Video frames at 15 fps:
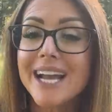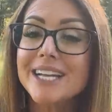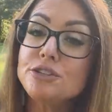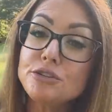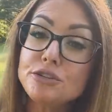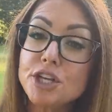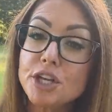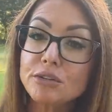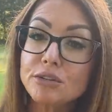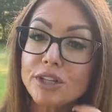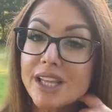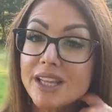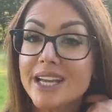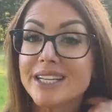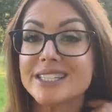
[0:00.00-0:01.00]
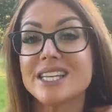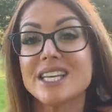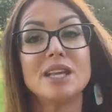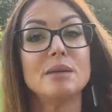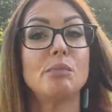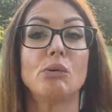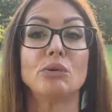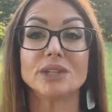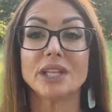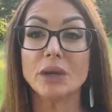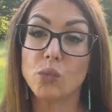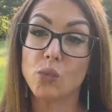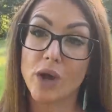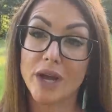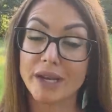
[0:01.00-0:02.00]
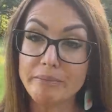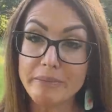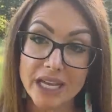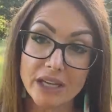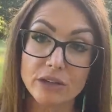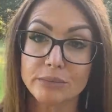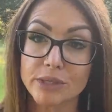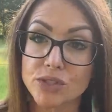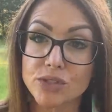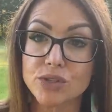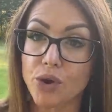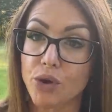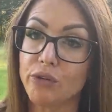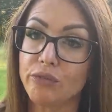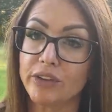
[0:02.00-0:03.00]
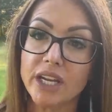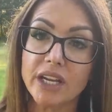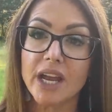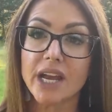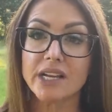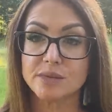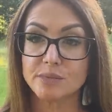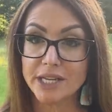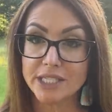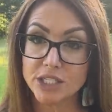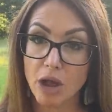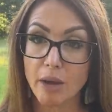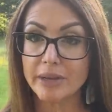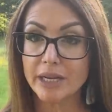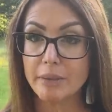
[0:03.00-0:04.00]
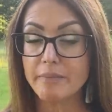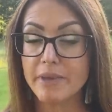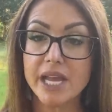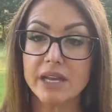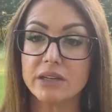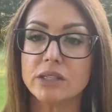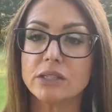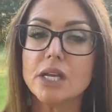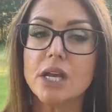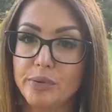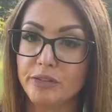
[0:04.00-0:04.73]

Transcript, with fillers: I do generally like to keep only one male Muscovy as my dominant male.